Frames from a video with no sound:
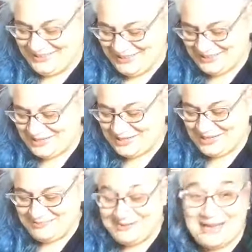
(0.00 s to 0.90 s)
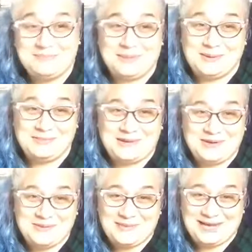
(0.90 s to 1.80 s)
Sorry, I'm blowing my
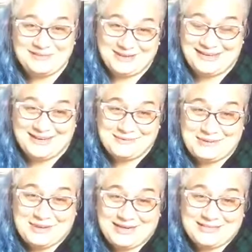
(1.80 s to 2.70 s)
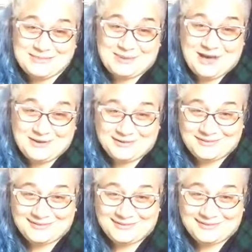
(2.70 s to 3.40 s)
own mind right now. My mind is blown.